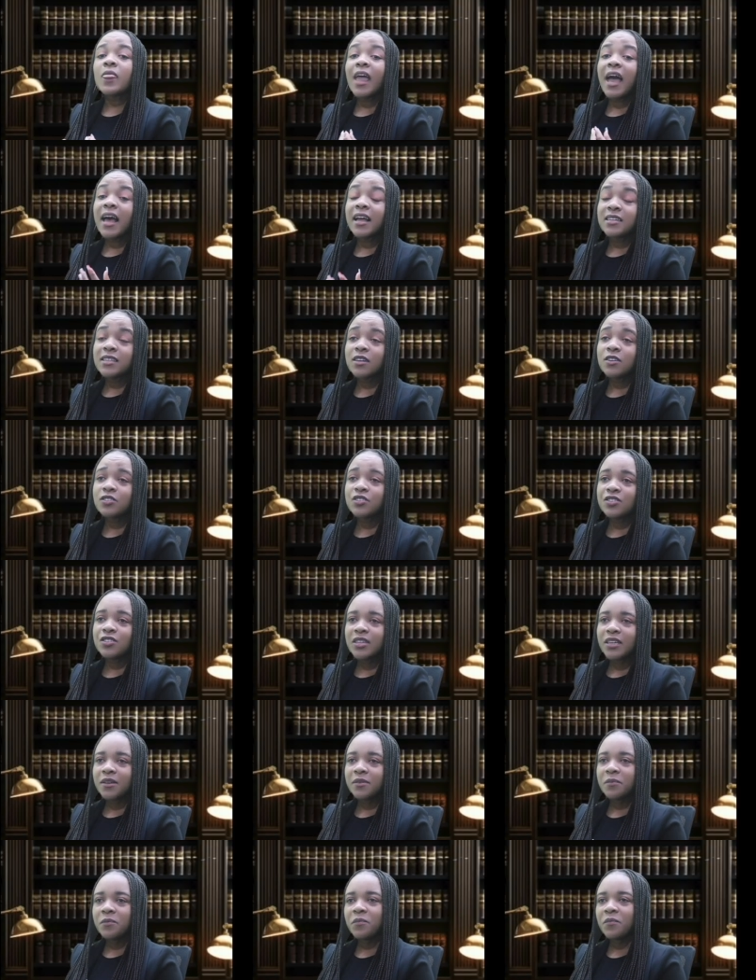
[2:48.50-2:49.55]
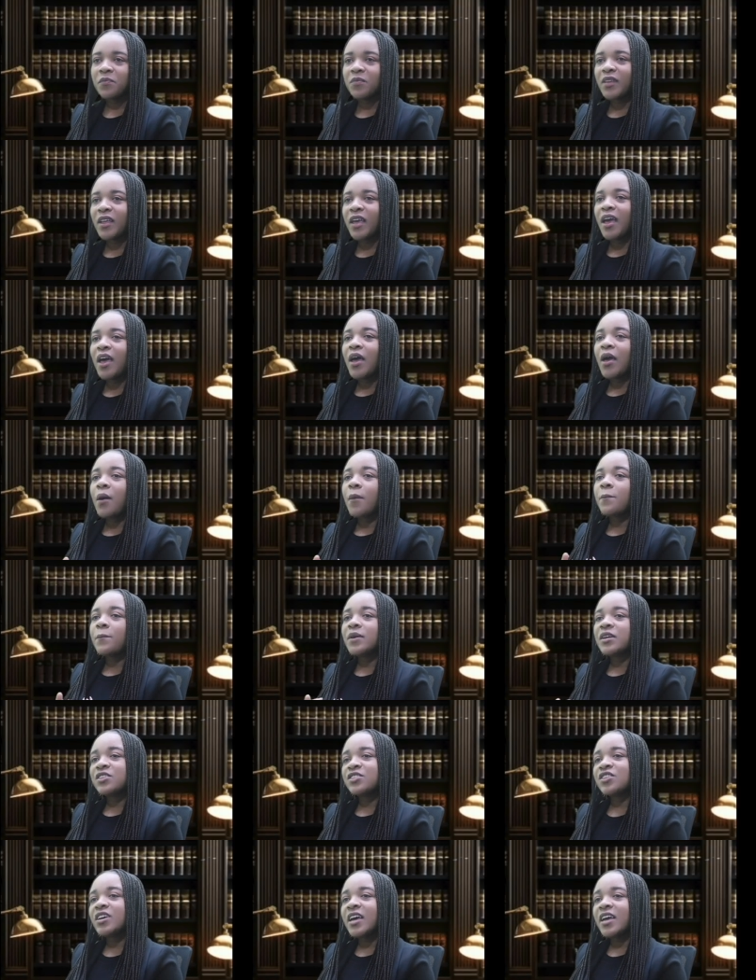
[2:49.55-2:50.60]
Adultery,
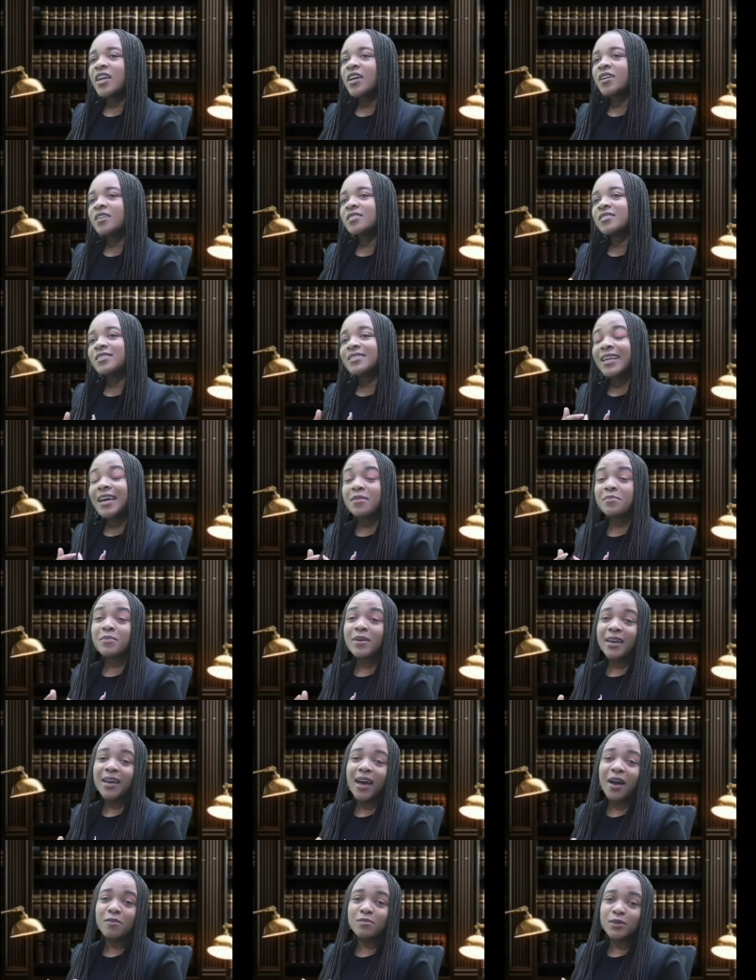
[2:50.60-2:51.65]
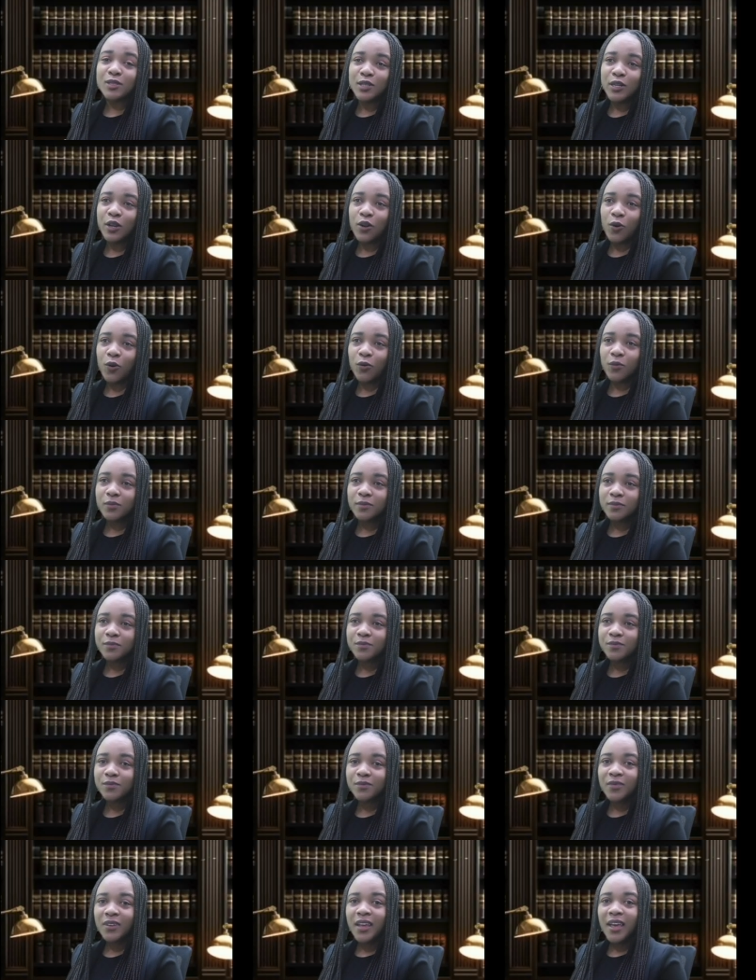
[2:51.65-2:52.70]
betrayal that becomes law.
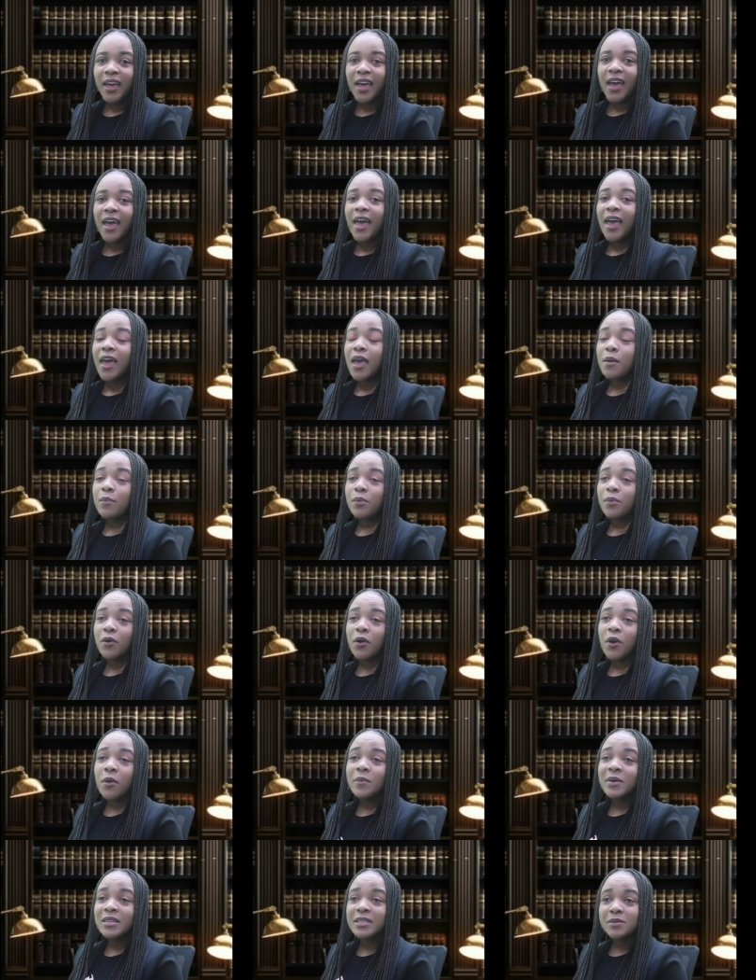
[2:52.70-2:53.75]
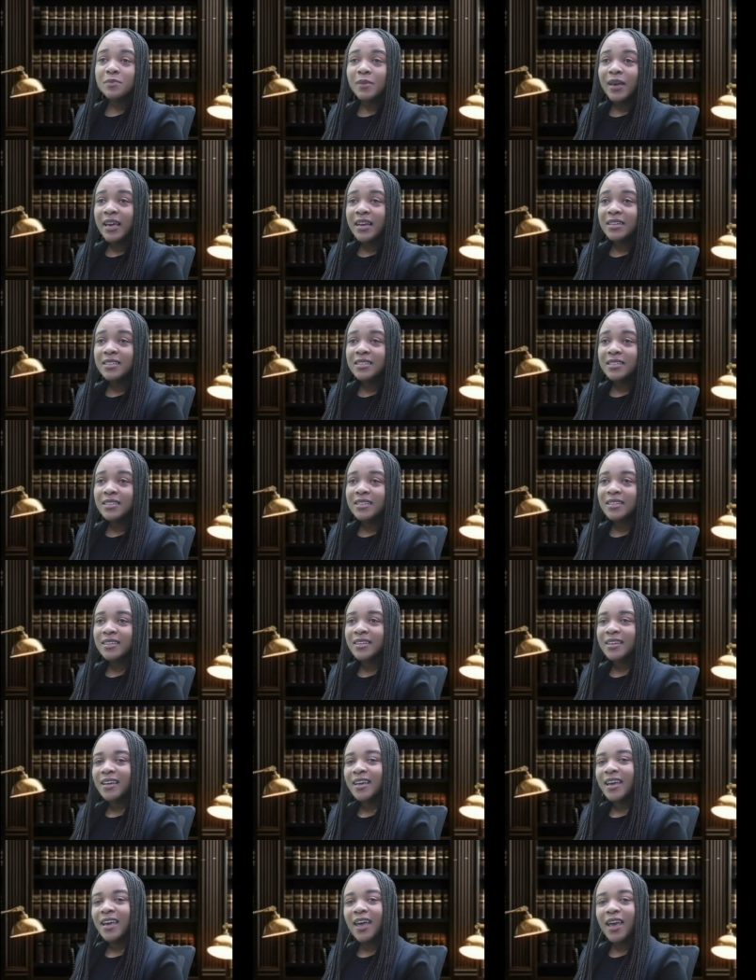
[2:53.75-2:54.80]
A promise made,
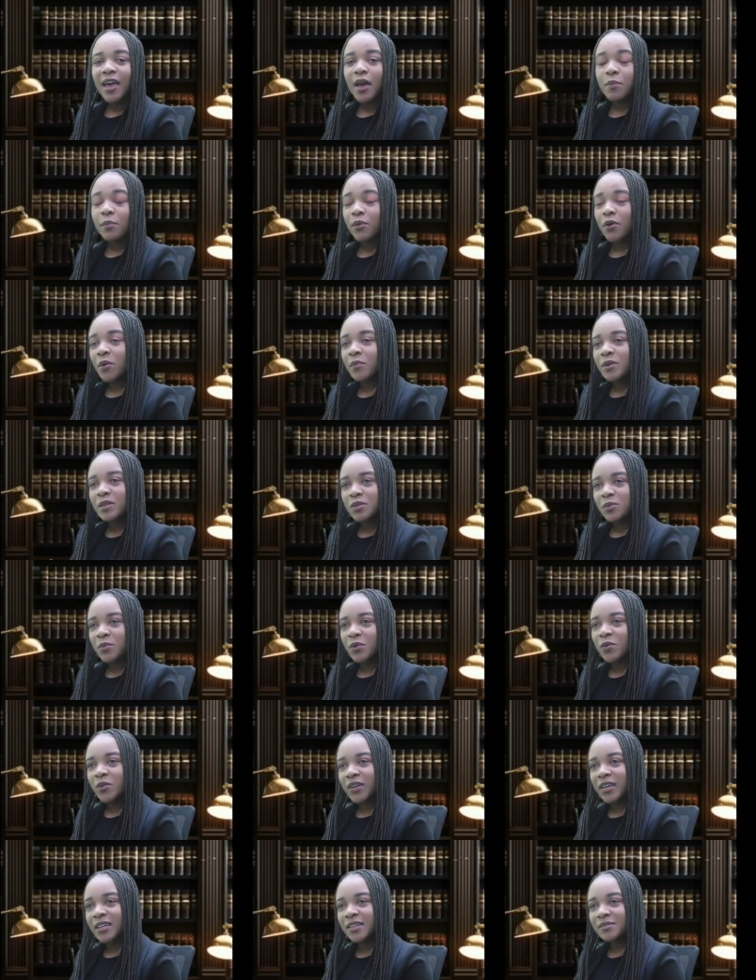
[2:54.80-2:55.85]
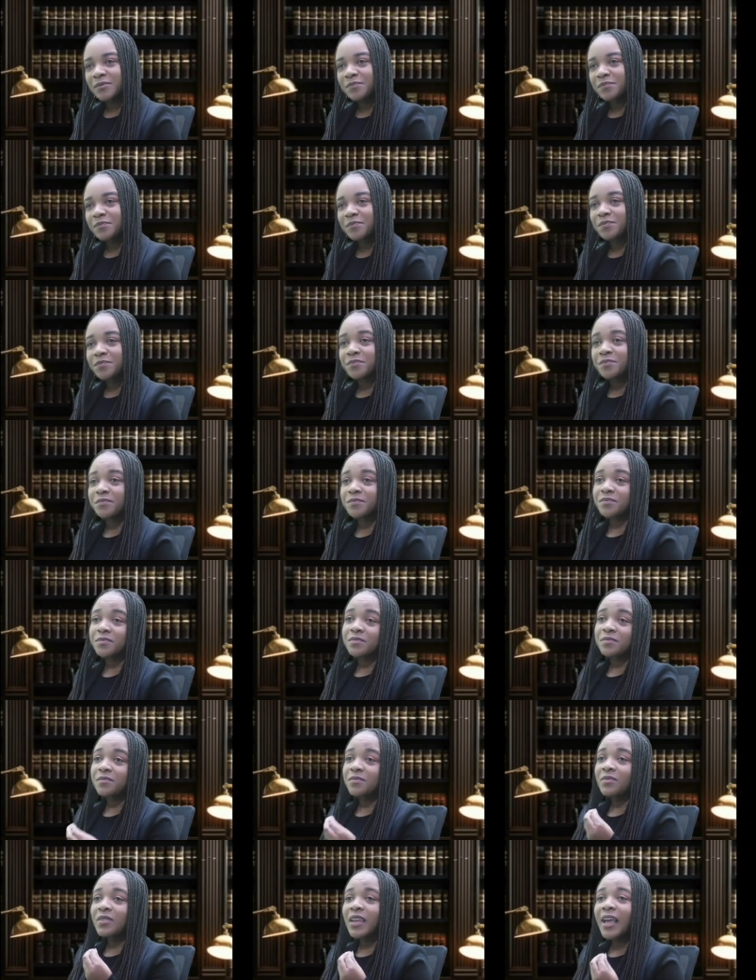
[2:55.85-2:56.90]
a promise broken.
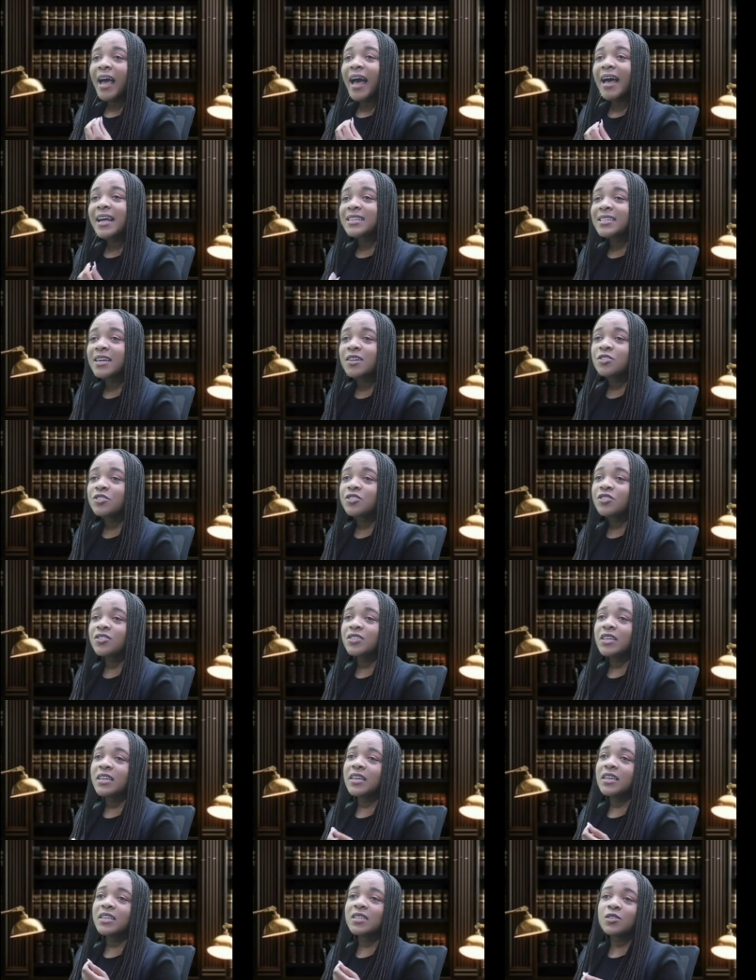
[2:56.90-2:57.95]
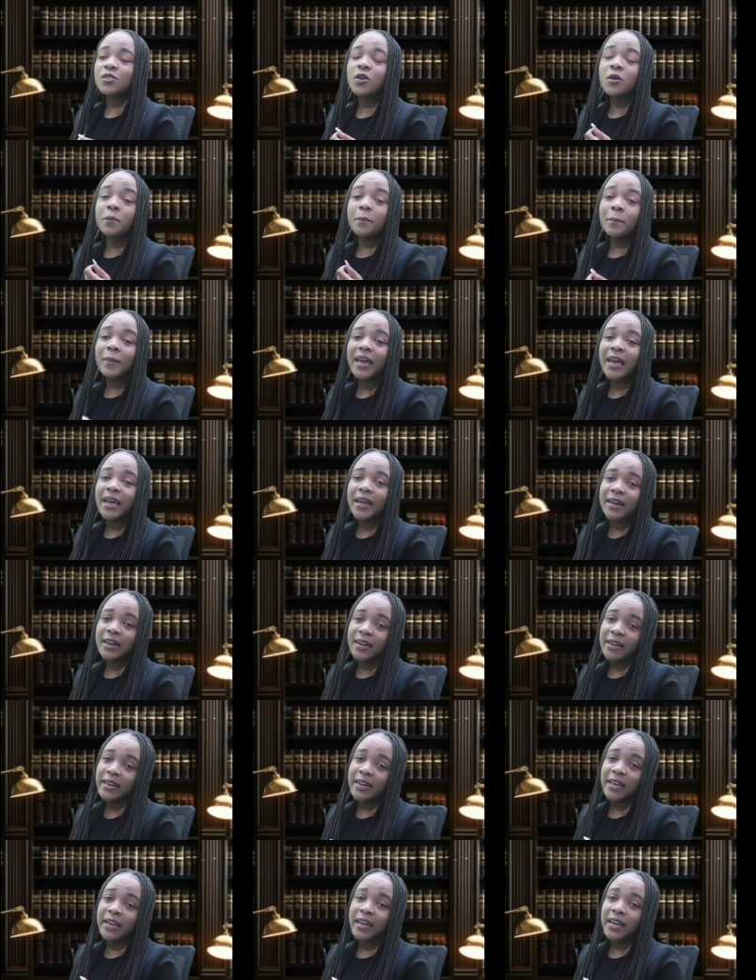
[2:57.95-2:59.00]
Adultery is not
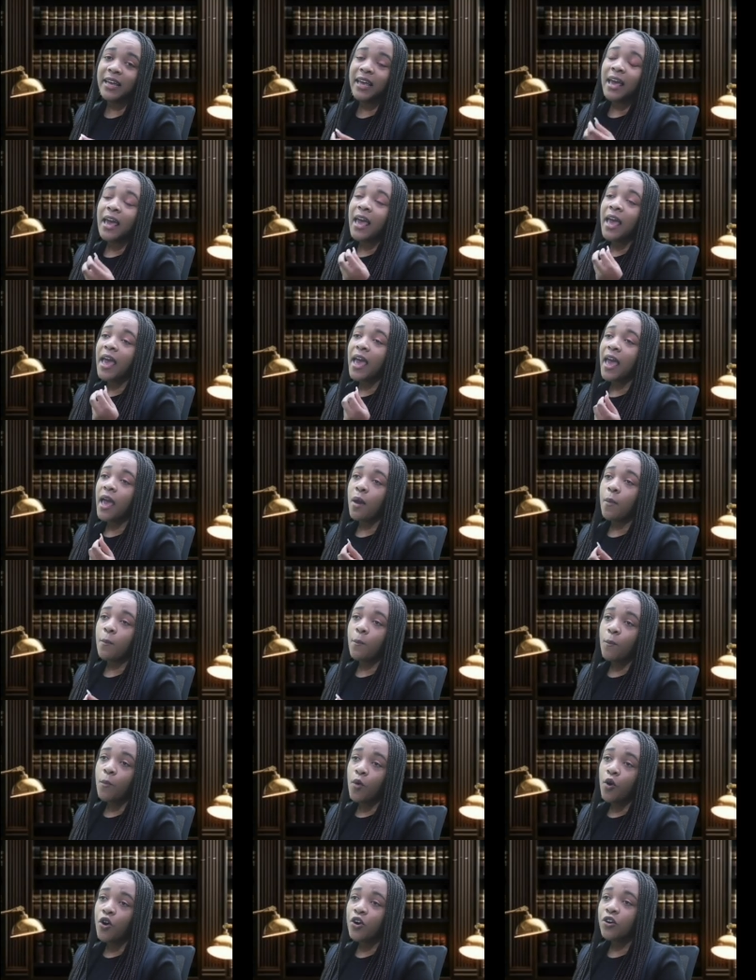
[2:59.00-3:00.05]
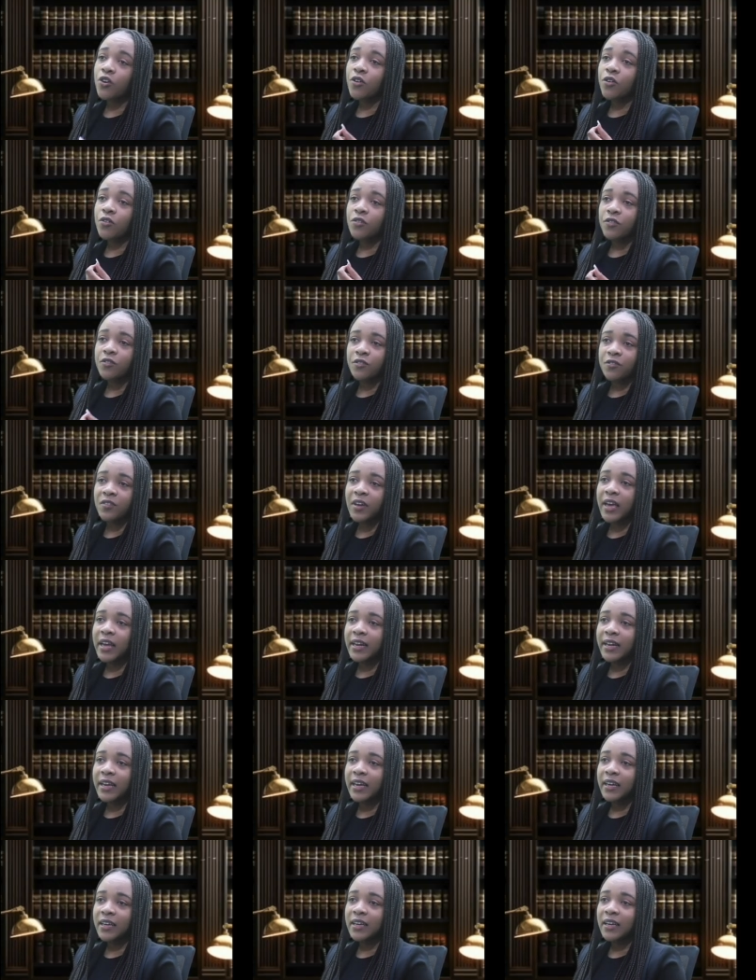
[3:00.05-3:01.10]
merely a moral
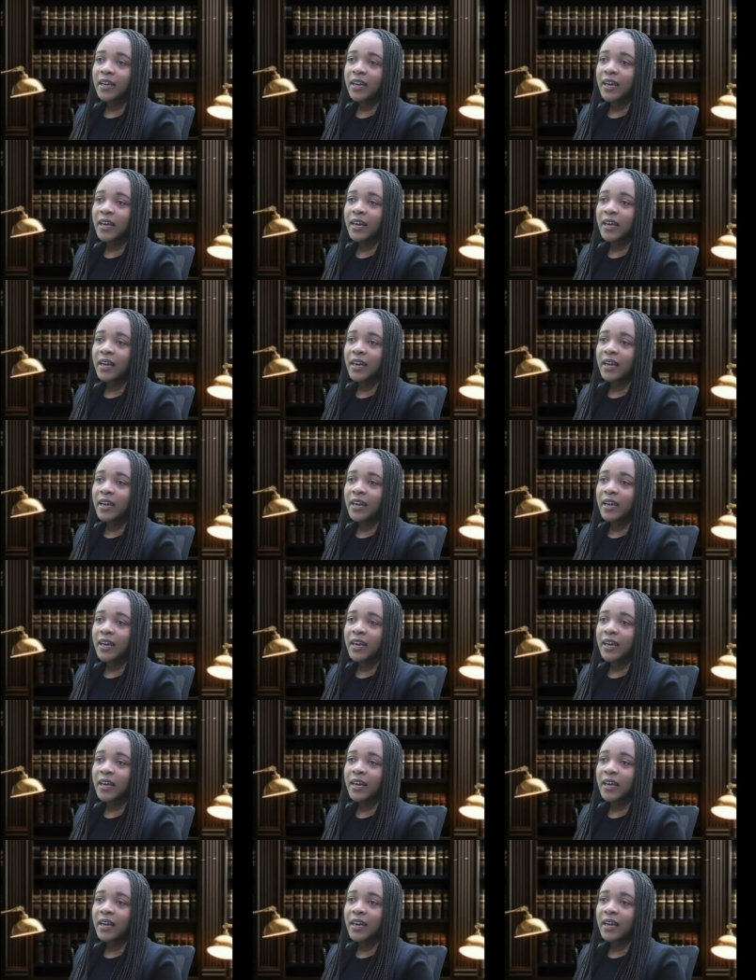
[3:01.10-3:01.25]
failing,